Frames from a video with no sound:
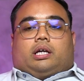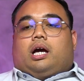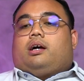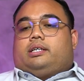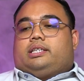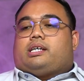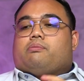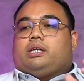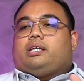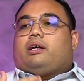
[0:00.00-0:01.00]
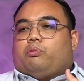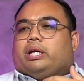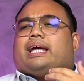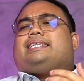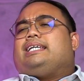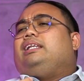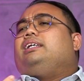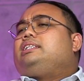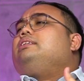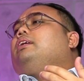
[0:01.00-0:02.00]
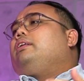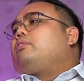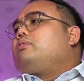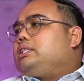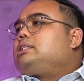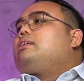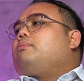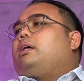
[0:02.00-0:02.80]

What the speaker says: yeah, it's something that we can say legit in the ecosystem